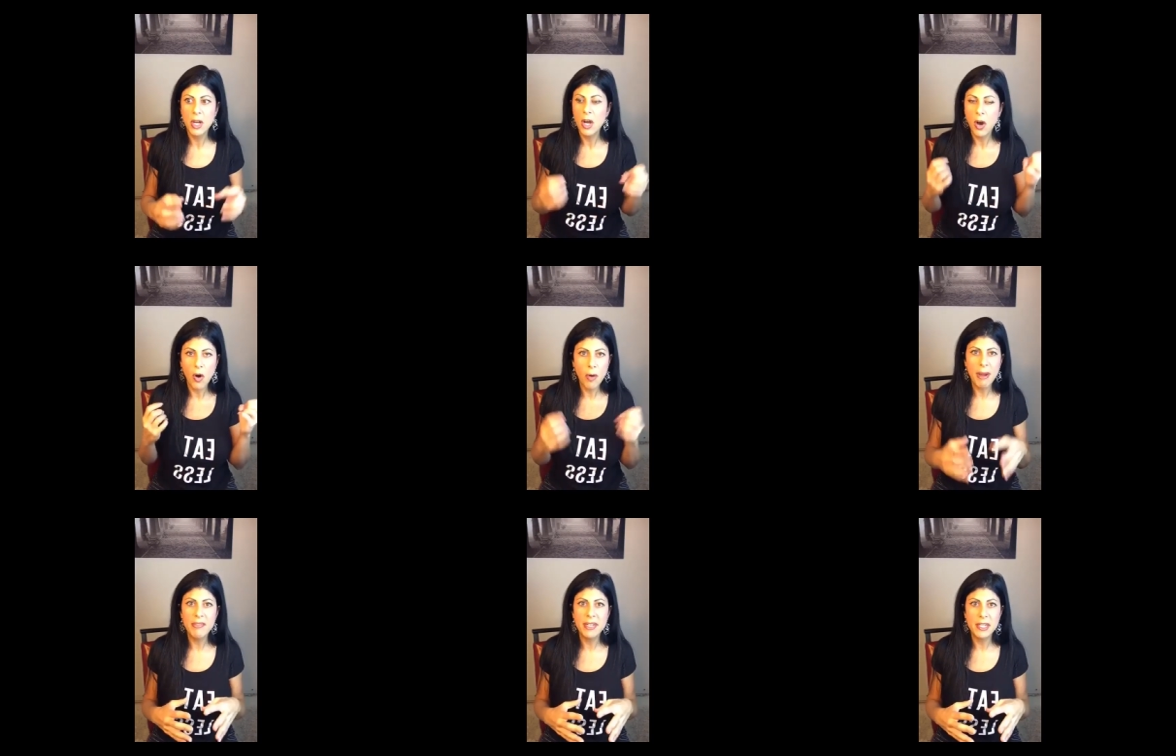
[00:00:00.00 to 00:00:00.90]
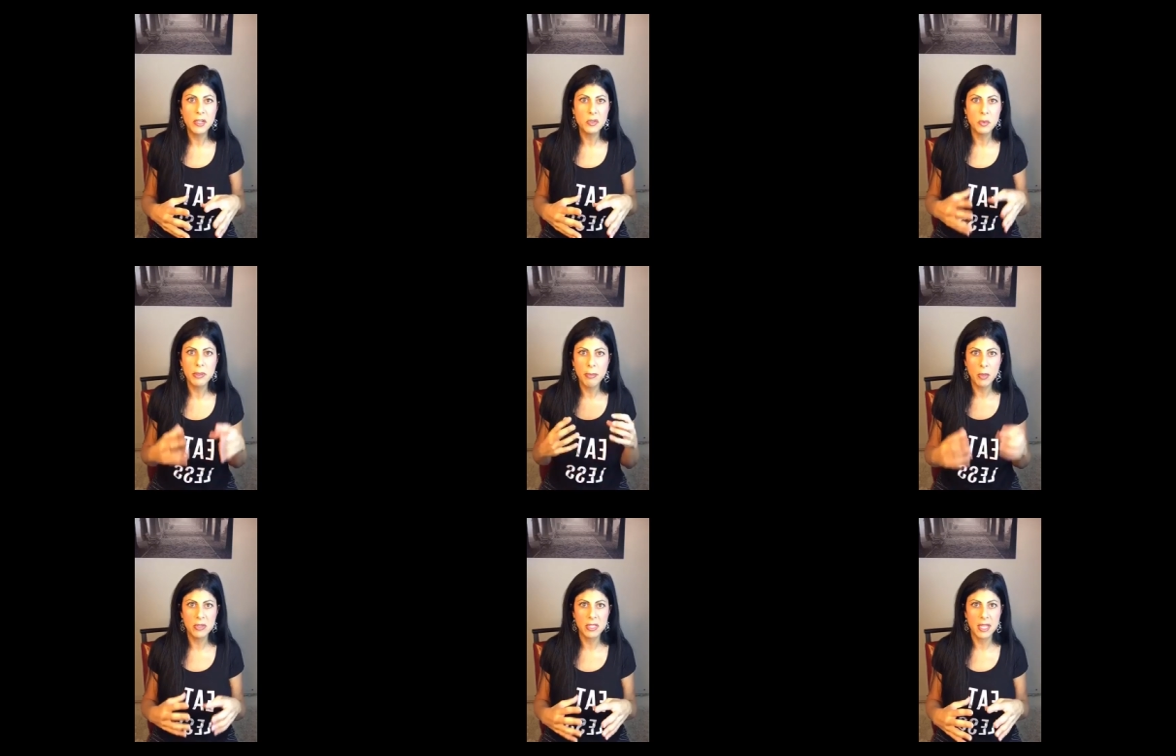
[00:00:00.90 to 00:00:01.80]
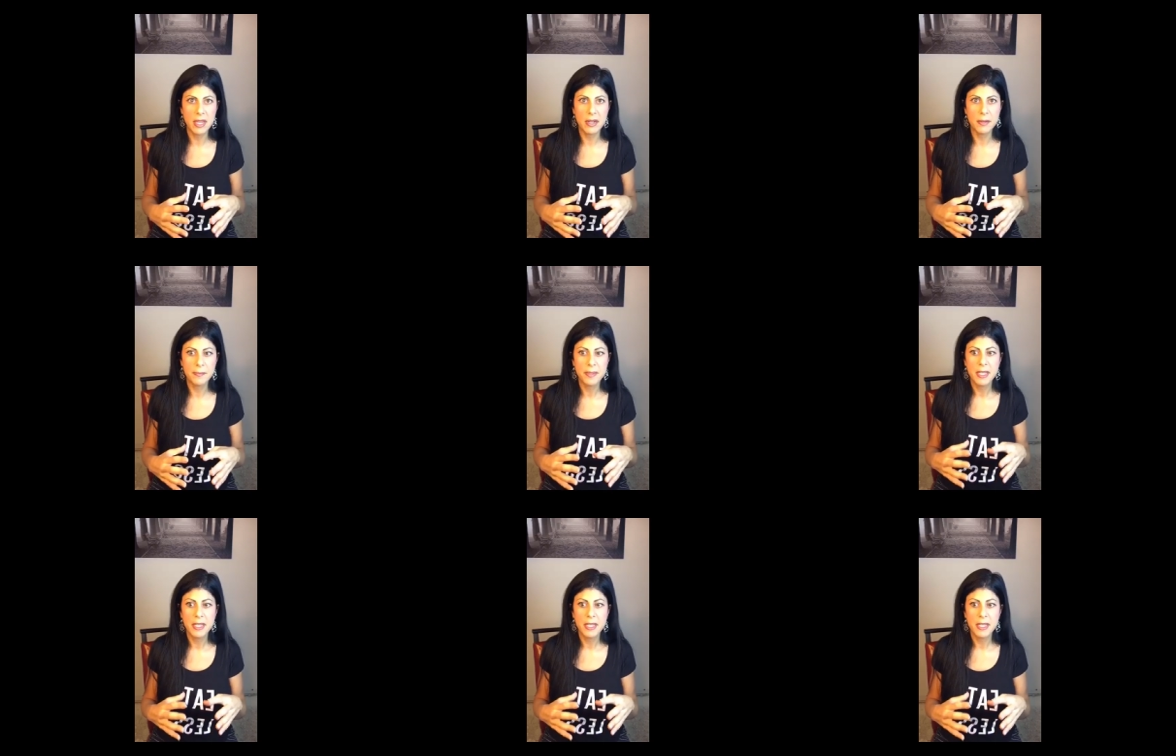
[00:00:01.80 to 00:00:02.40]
All my videos will be posted there.